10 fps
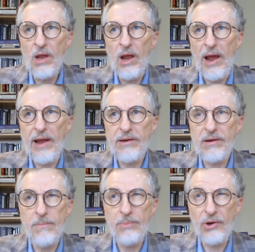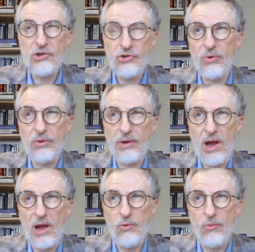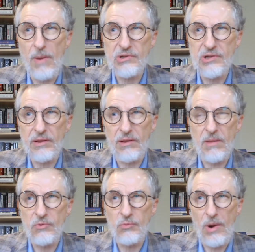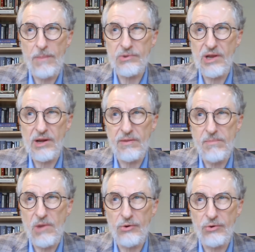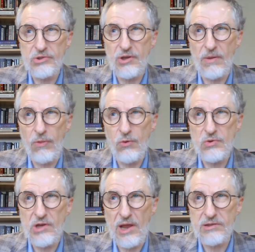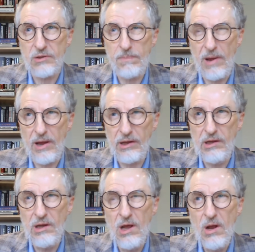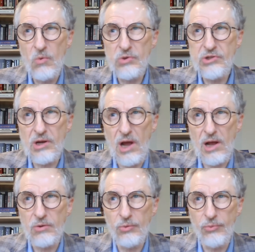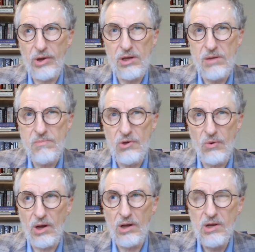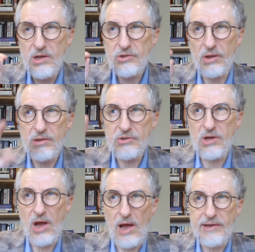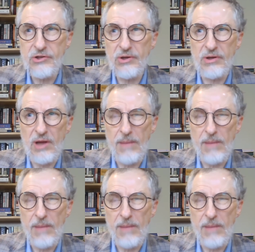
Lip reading: And I'm pretty sure the guy who represented the Motorists Enthusiast Party was a guy called Ricky Muir. So this guy turned up.